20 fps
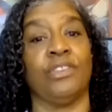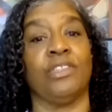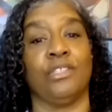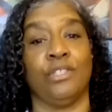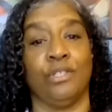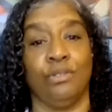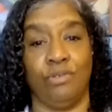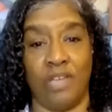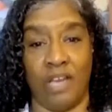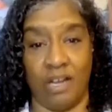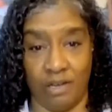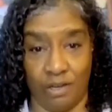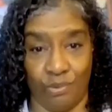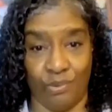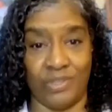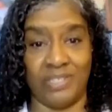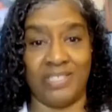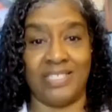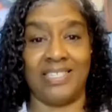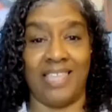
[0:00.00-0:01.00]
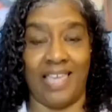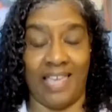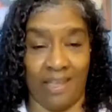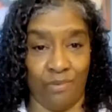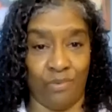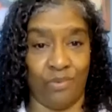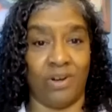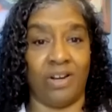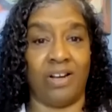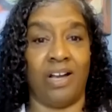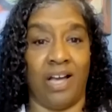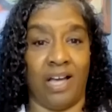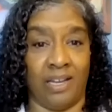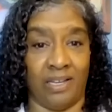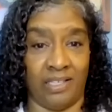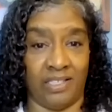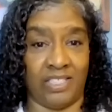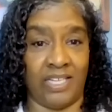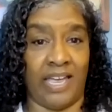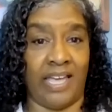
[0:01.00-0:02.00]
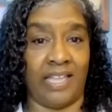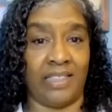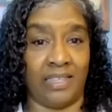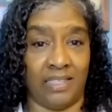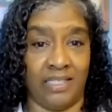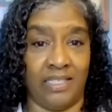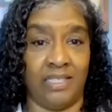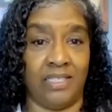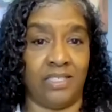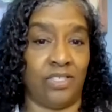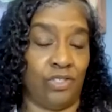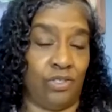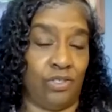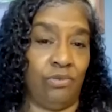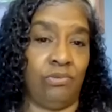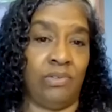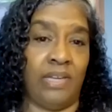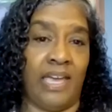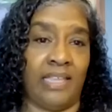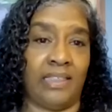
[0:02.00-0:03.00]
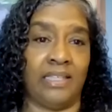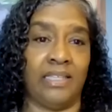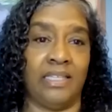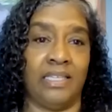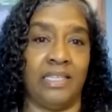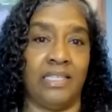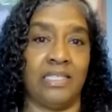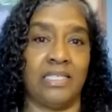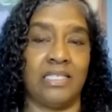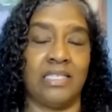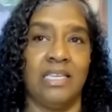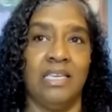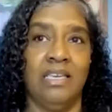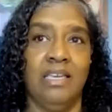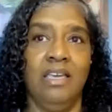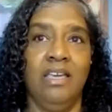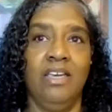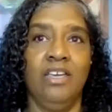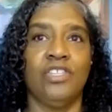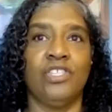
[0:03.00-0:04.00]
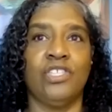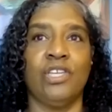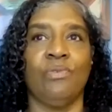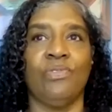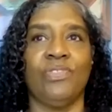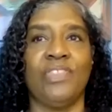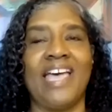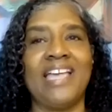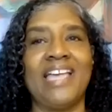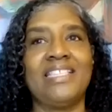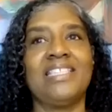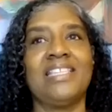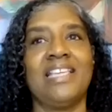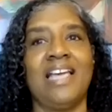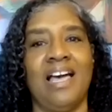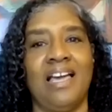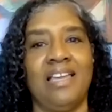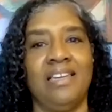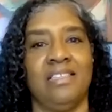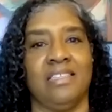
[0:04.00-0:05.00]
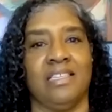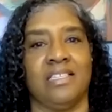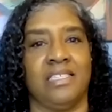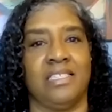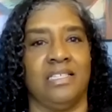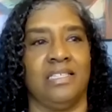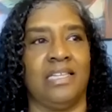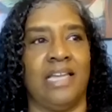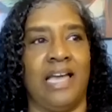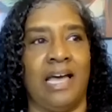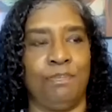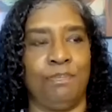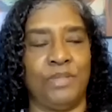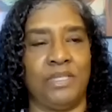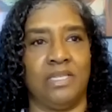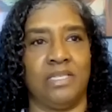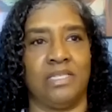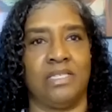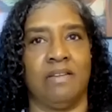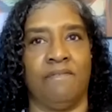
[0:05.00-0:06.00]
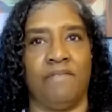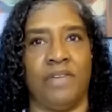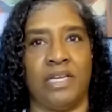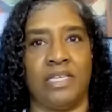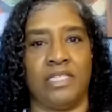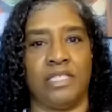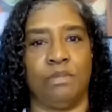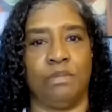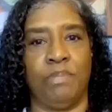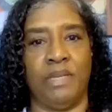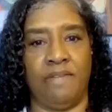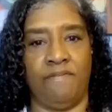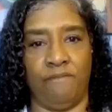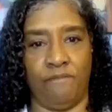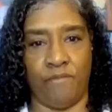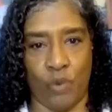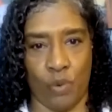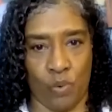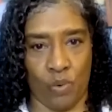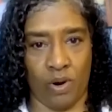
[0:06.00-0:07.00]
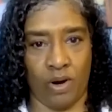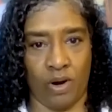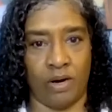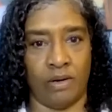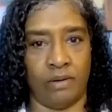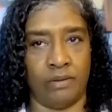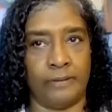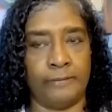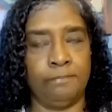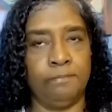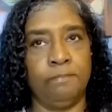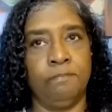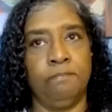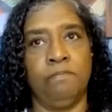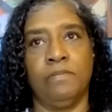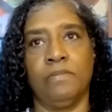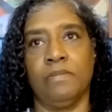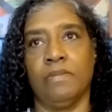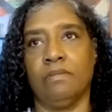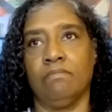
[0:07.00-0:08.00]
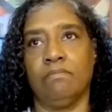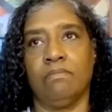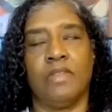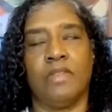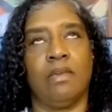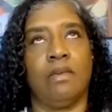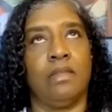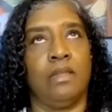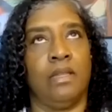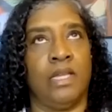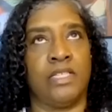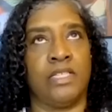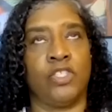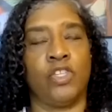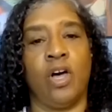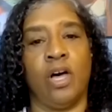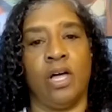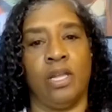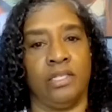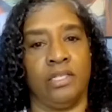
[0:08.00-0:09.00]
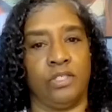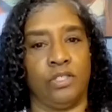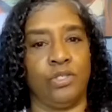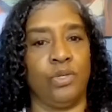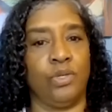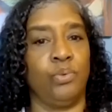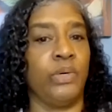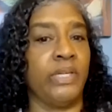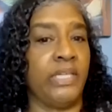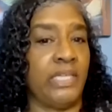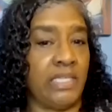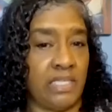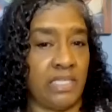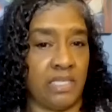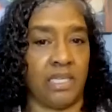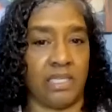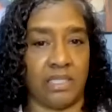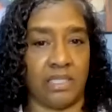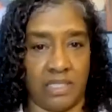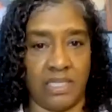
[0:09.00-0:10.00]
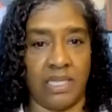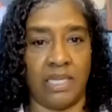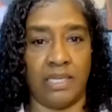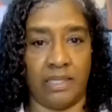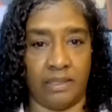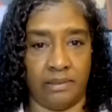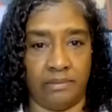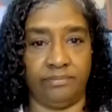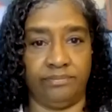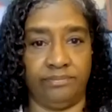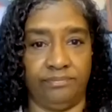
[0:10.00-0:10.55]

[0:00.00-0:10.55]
for the 2 younger ones. They were college athletes, student athletes. So that's kind of the synopsis of us before, let's call it 2016.